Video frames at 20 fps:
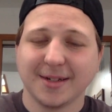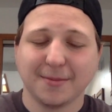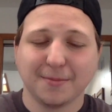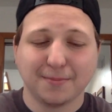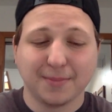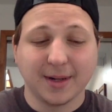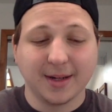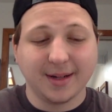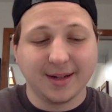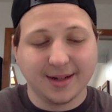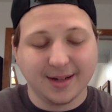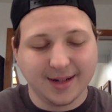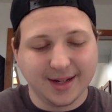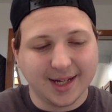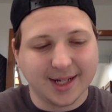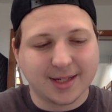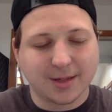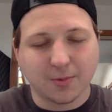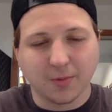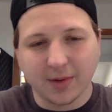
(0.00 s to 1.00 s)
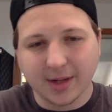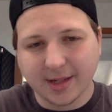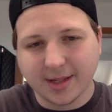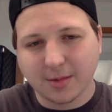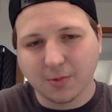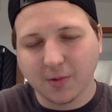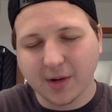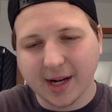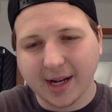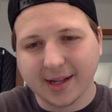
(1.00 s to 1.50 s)
But
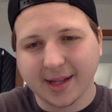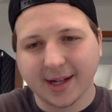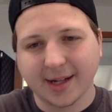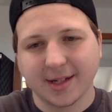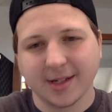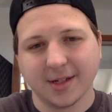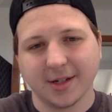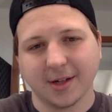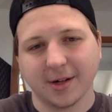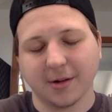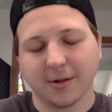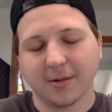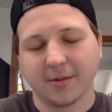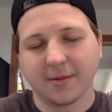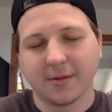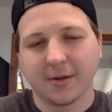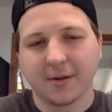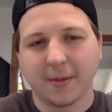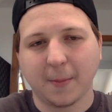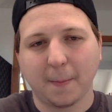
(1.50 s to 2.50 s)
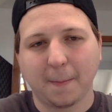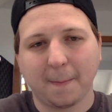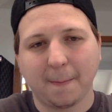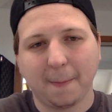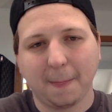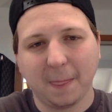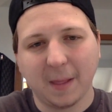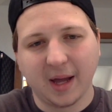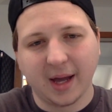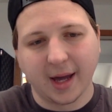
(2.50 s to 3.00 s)
it's what I'd like to do,
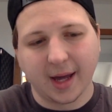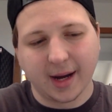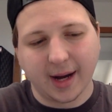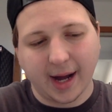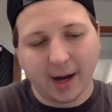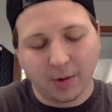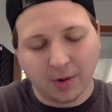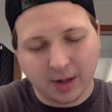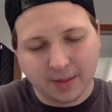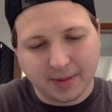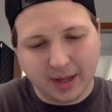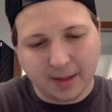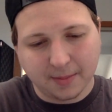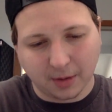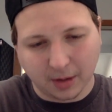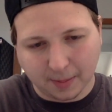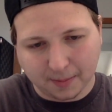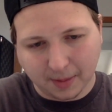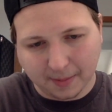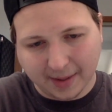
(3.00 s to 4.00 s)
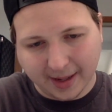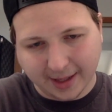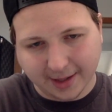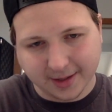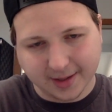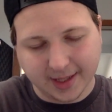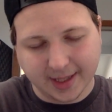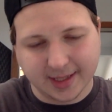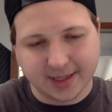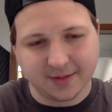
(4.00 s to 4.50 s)
and I want to be able to put my
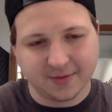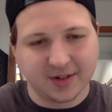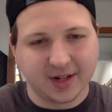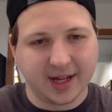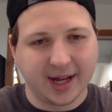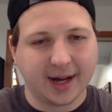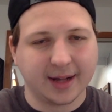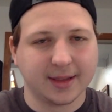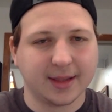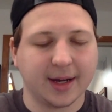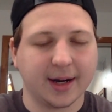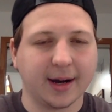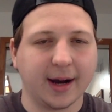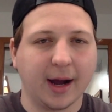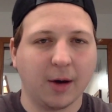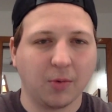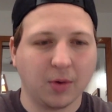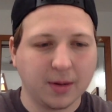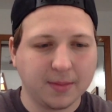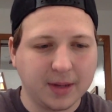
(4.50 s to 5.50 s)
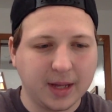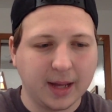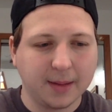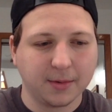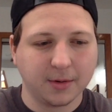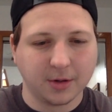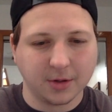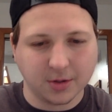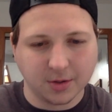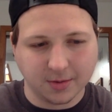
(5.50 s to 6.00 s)
creativity out there. I want to be
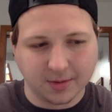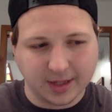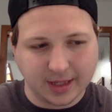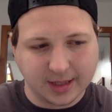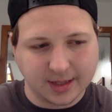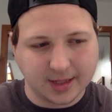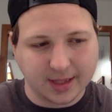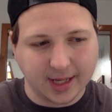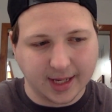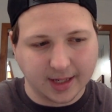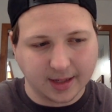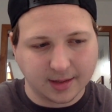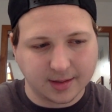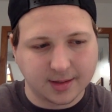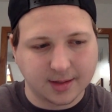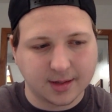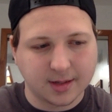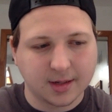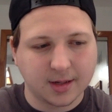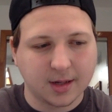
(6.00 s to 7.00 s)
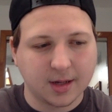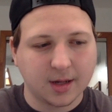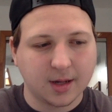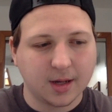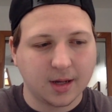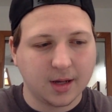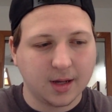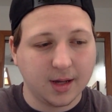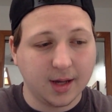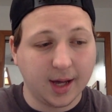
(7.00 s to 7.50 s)
able to do these things,
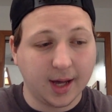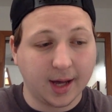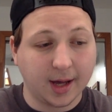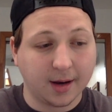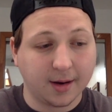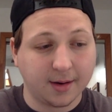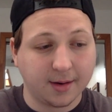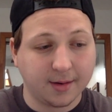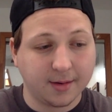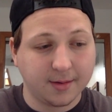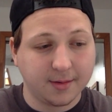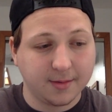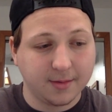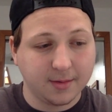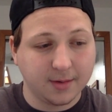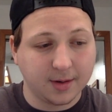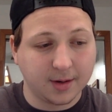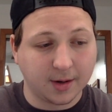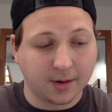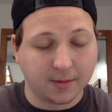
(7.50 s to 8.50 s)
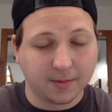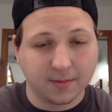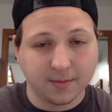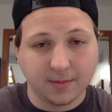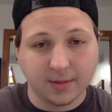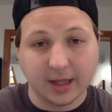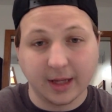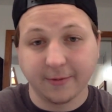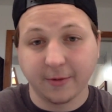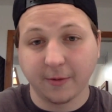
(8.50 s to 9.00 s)
and
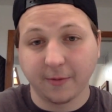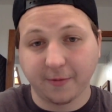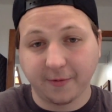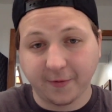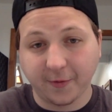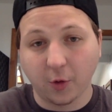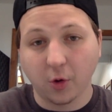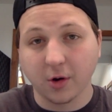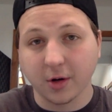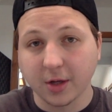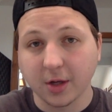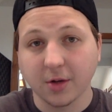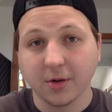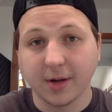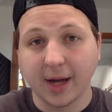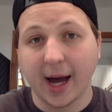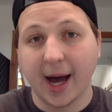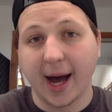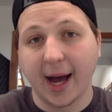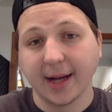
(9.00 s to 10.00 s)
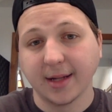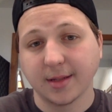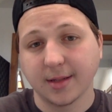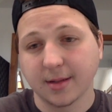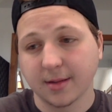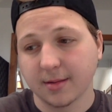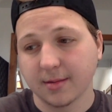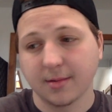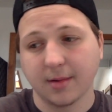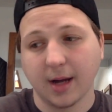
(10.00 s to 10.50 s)
even for you guys,
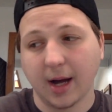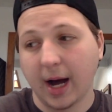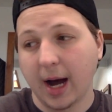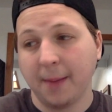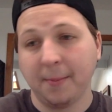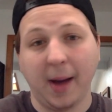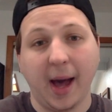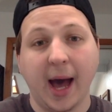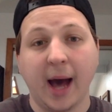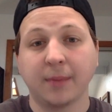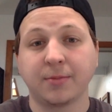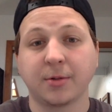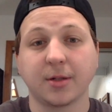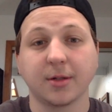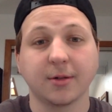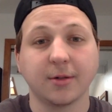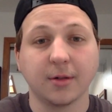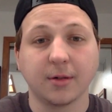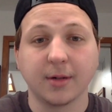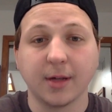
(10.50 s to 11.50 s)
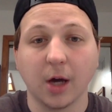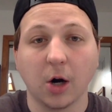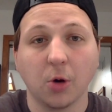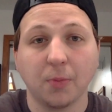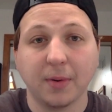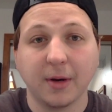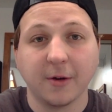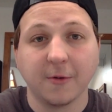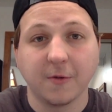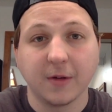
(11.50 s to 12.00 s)
I'm absolutely
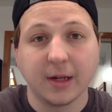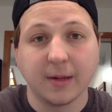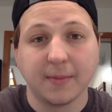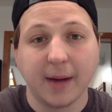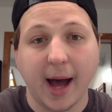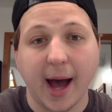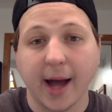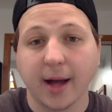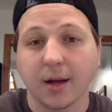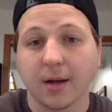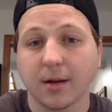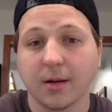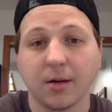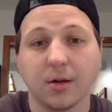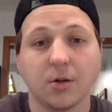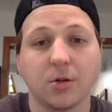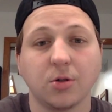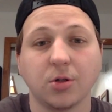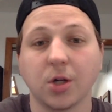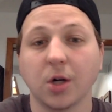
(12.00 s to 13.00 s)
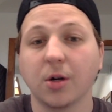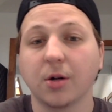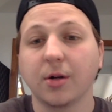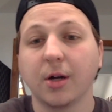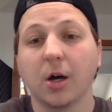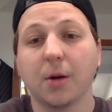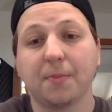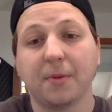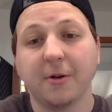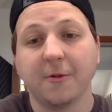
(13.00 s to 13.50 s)
open to feedback.
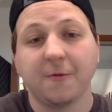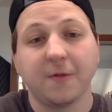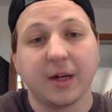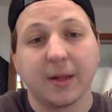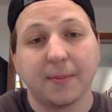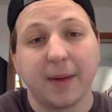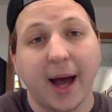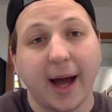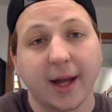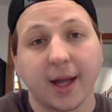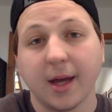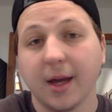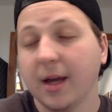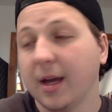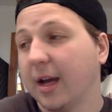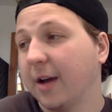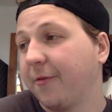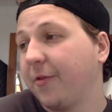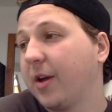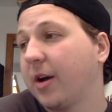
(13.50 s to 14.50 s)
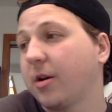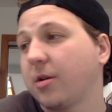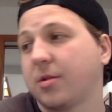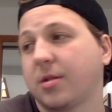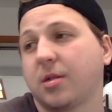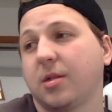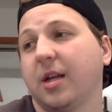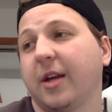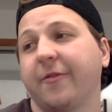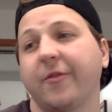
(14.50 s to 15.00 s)
Totally open to feedback. If
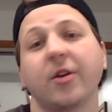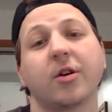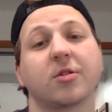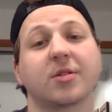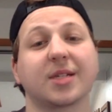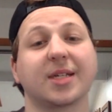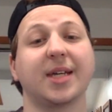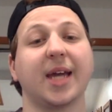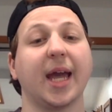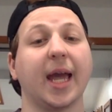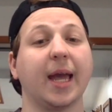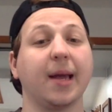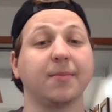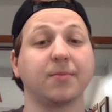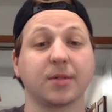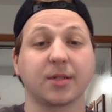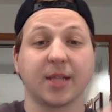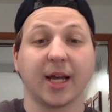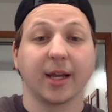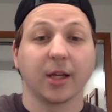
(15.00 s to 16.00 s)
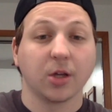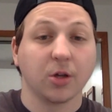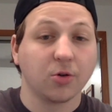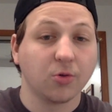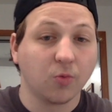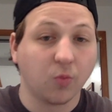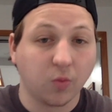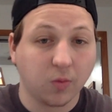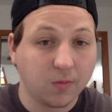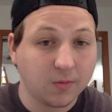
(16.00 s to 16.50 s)
there's games that
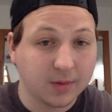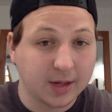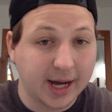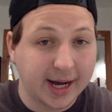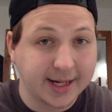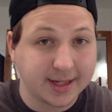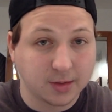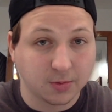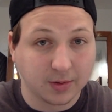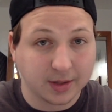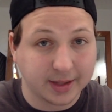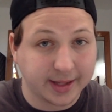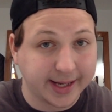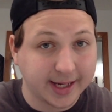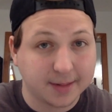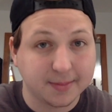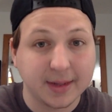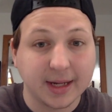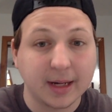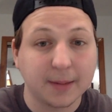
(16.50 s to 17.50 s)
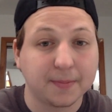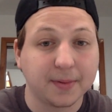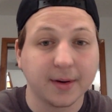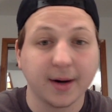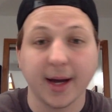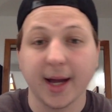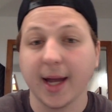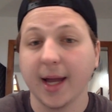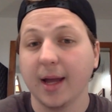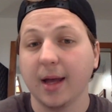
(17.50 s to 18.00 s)
you guys would like me to
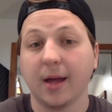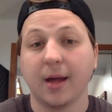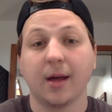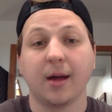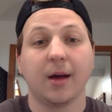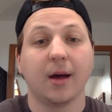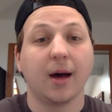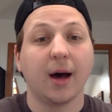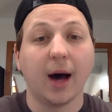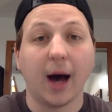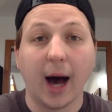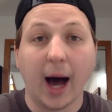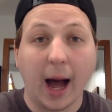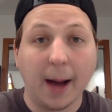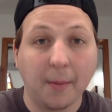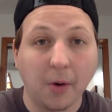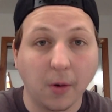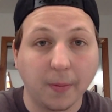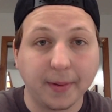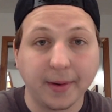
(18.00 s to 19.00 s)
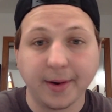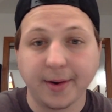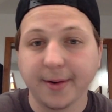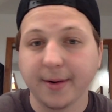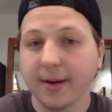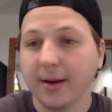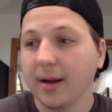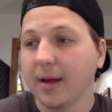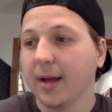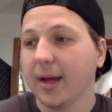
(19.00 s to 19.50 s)
play, I'm open to
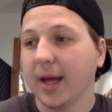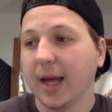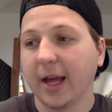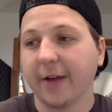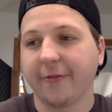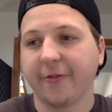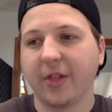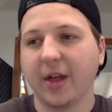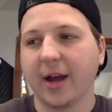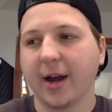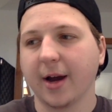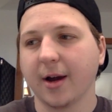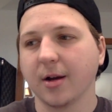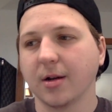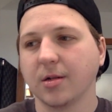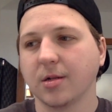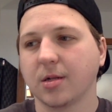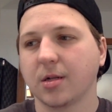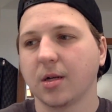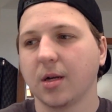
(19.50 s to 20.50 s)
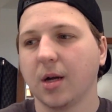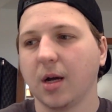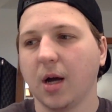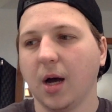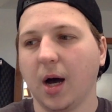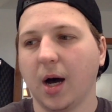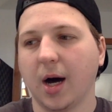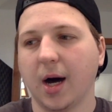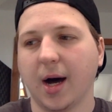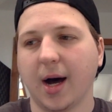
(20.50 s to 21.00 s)
it. If there's
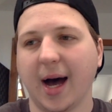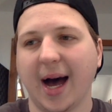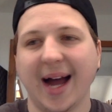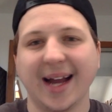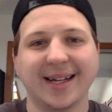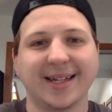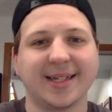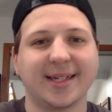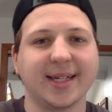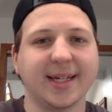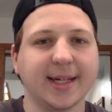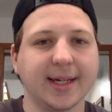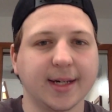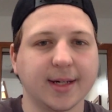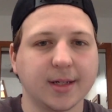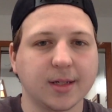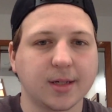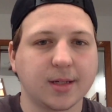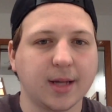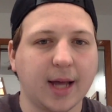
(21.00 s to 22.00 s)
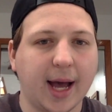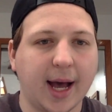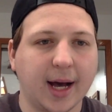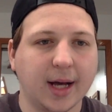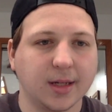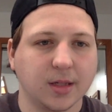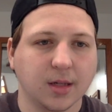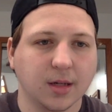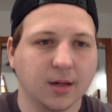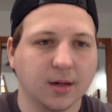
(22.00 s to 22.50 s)
ideas
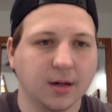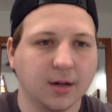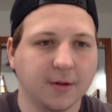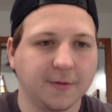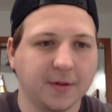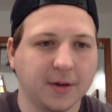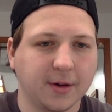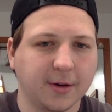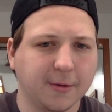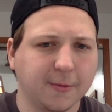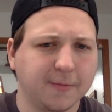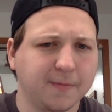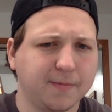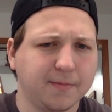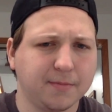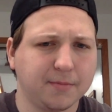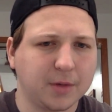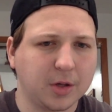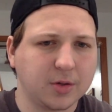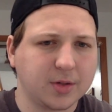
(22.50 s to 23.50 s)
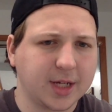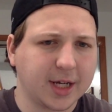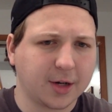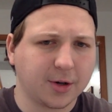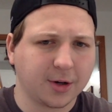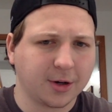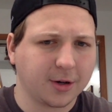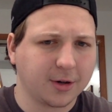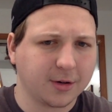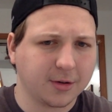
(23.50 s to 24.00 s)
as of music
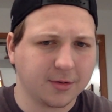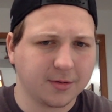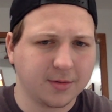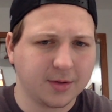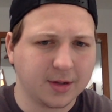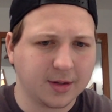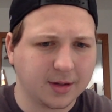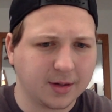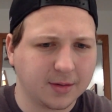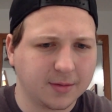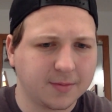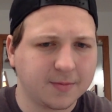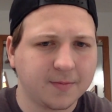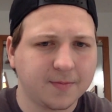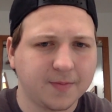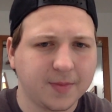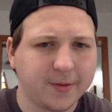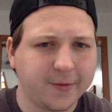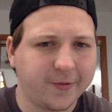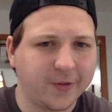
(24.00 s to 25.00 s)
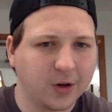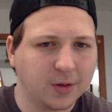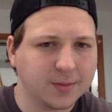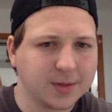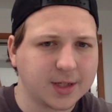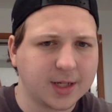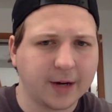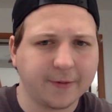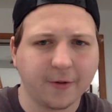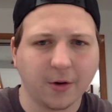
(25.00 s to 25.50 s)
or the film
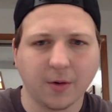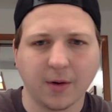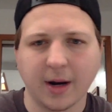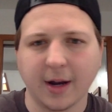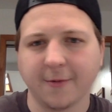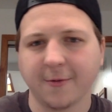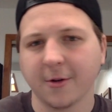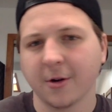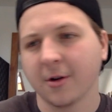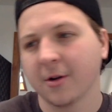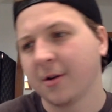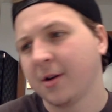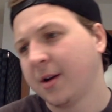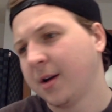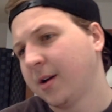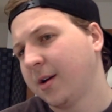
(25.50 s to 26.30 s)
stuff or whatever,